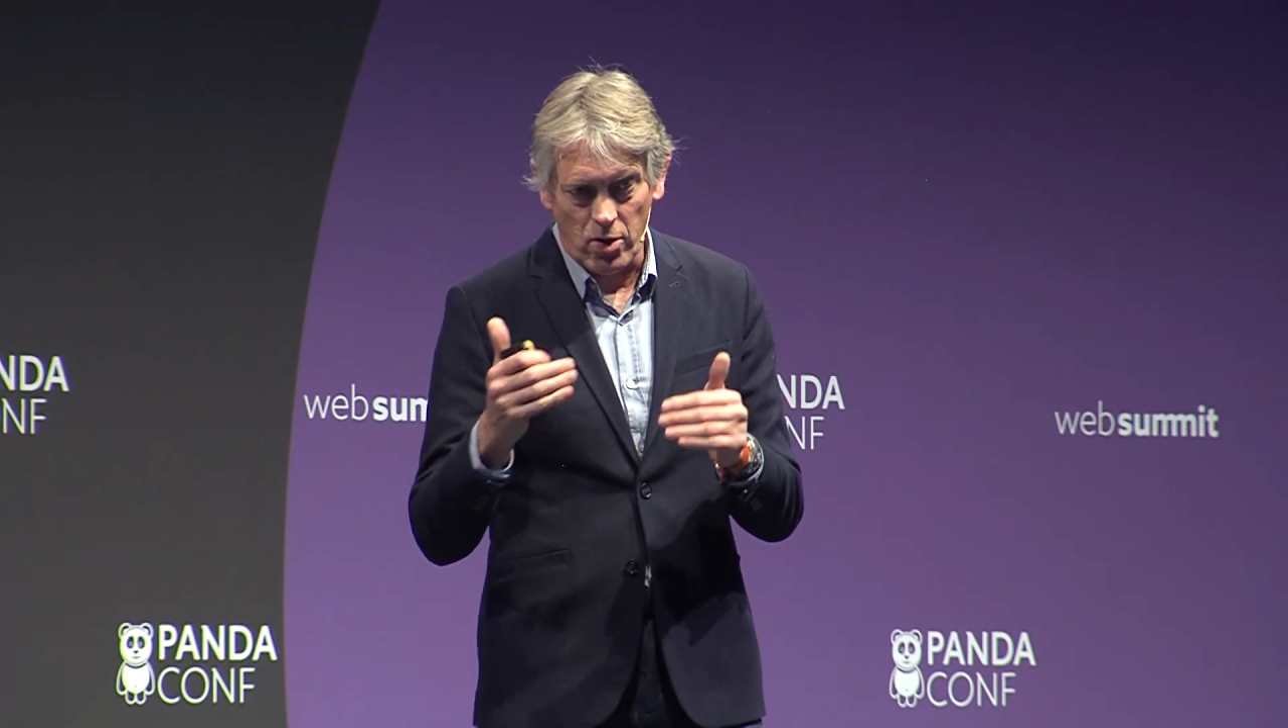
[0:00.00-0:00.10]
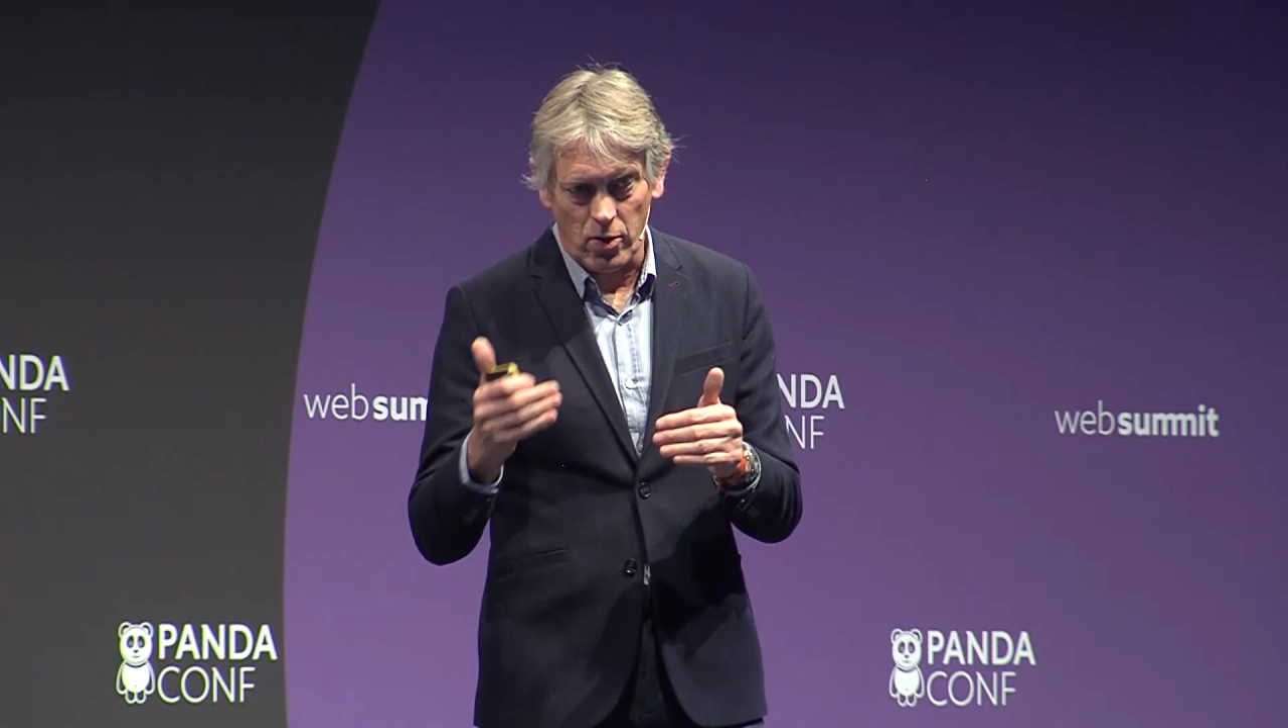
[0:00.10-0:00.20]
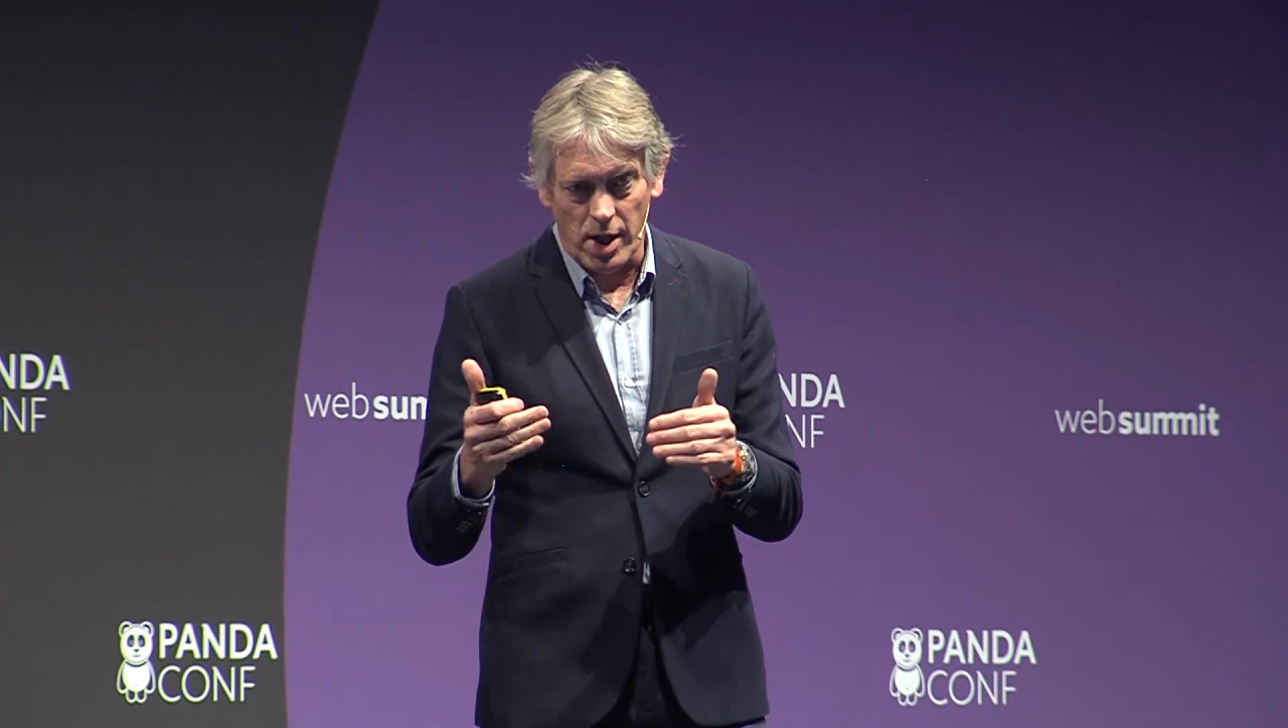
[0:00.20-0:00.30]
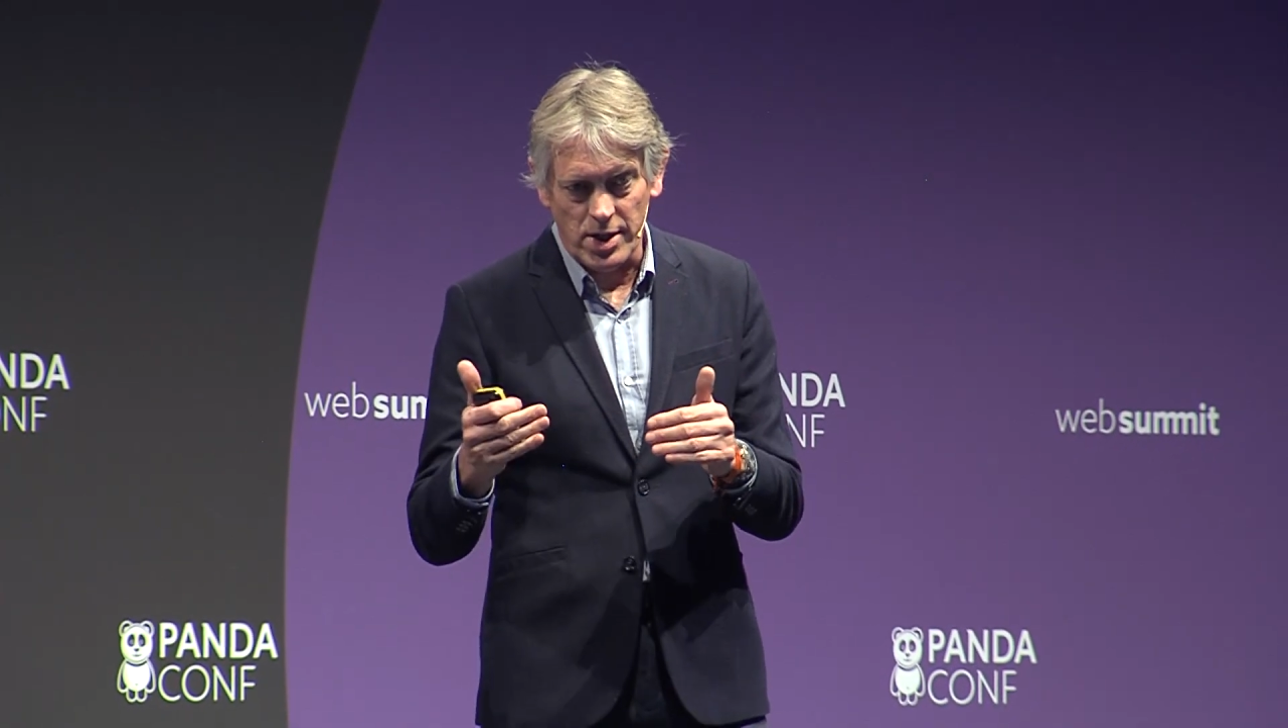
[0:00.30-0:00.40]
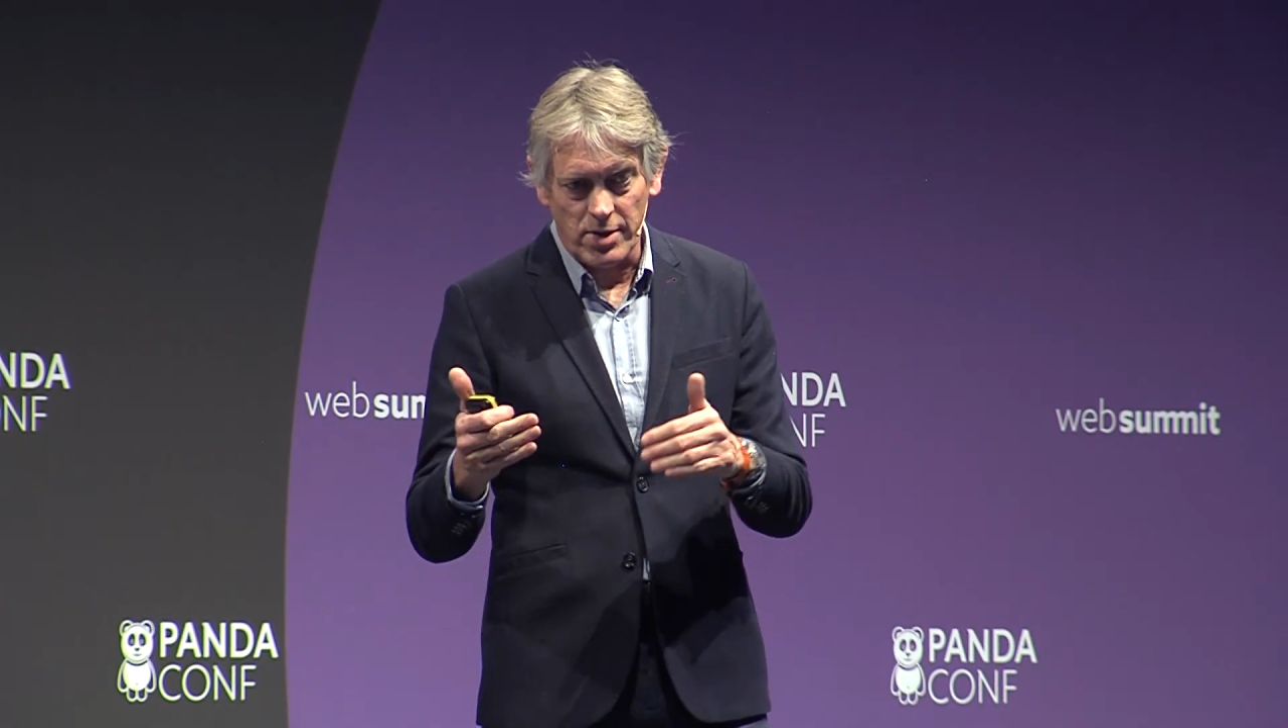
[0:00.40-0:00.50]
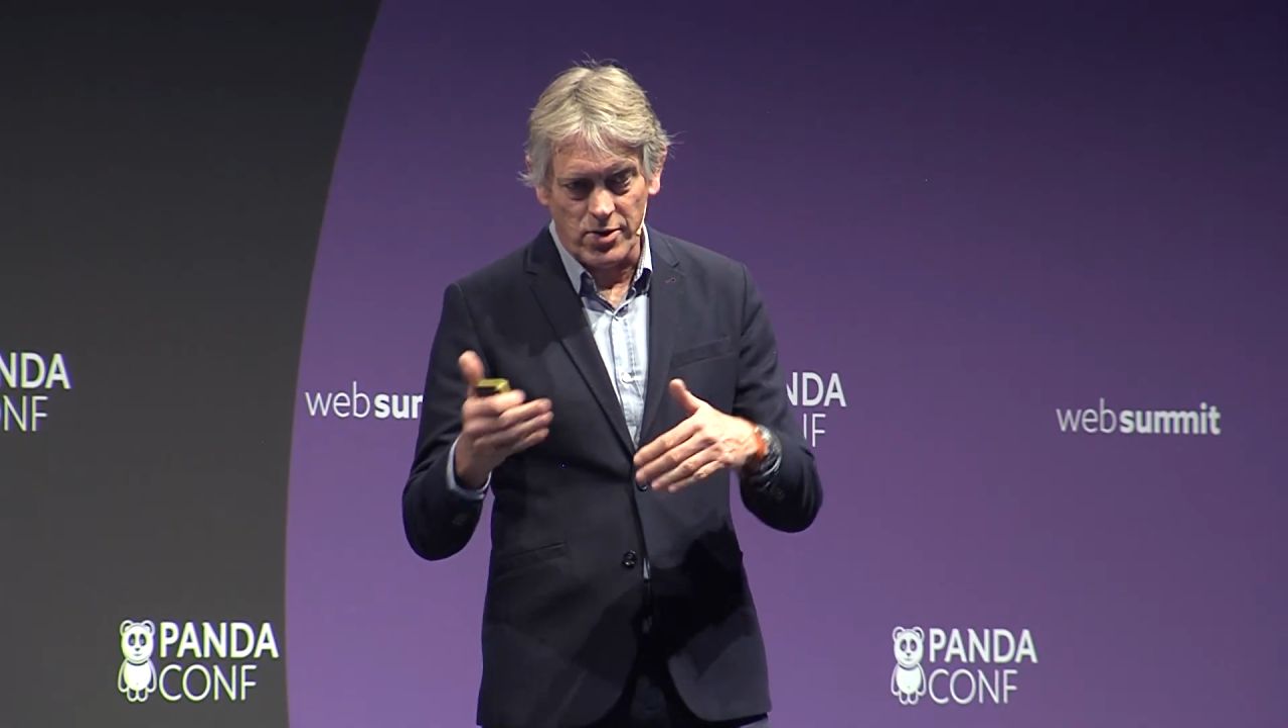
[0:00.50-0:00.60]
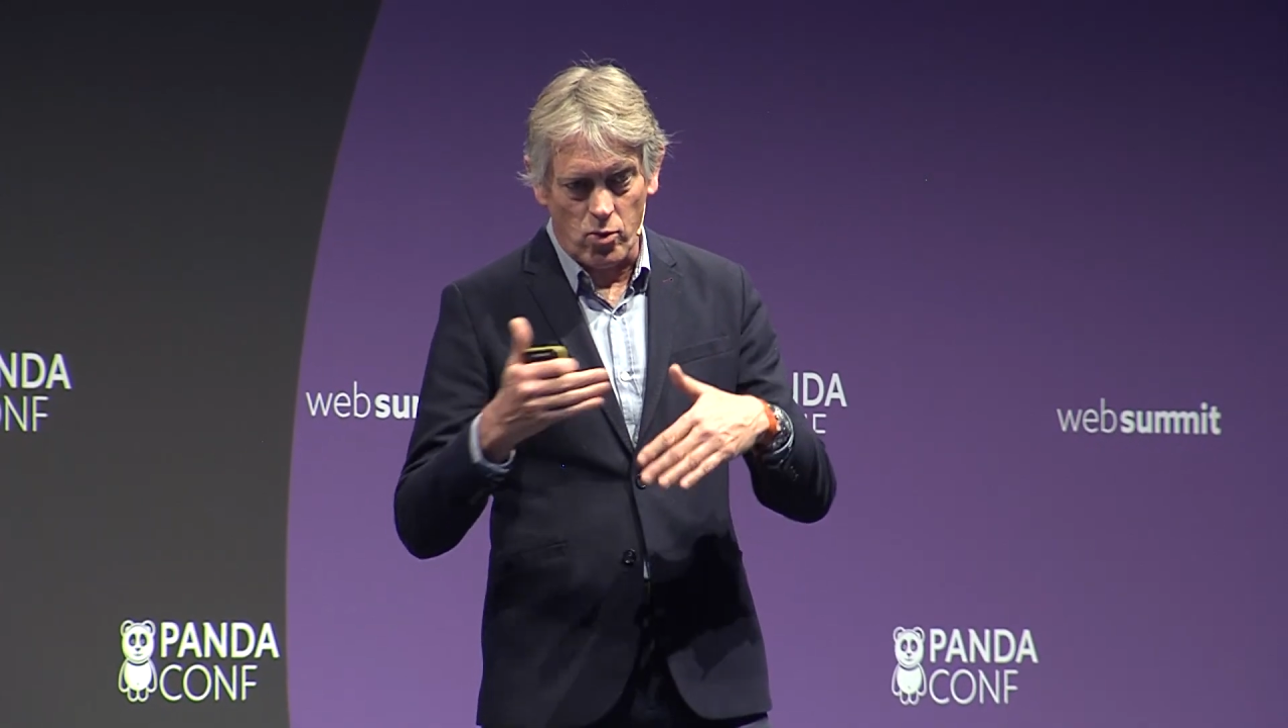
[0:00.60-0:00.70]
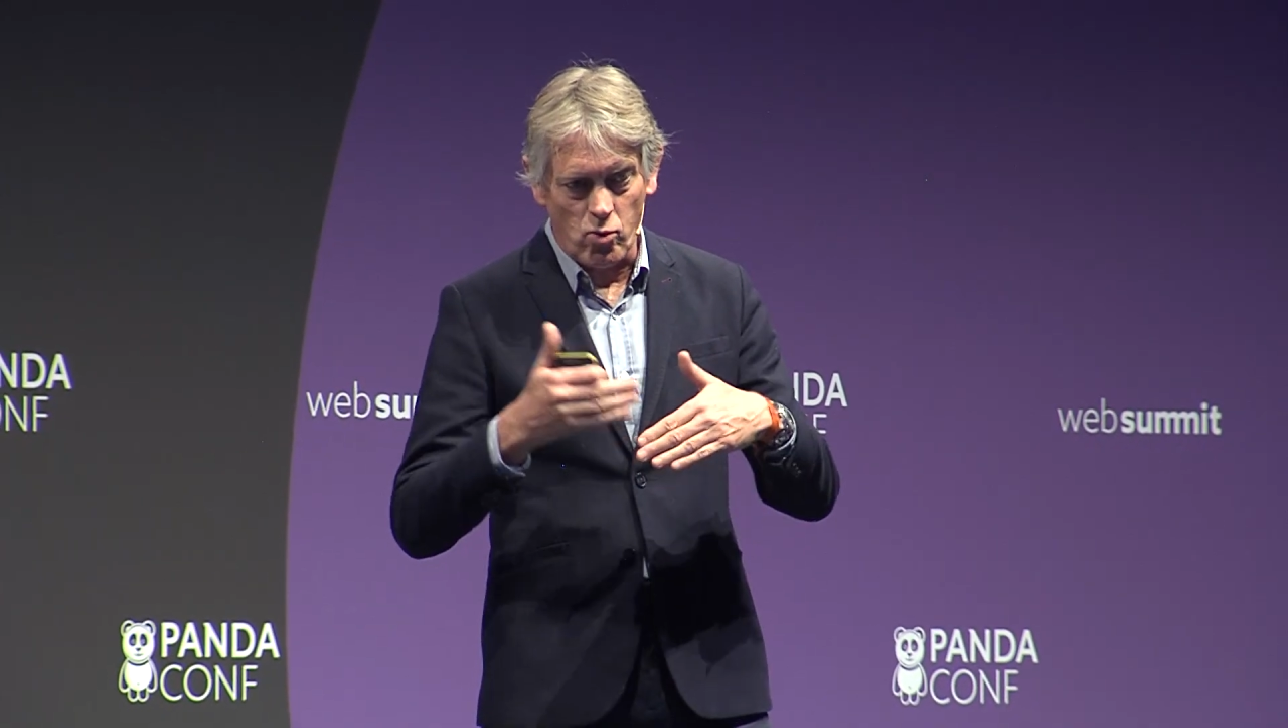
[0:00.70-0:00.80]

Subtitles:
creatives that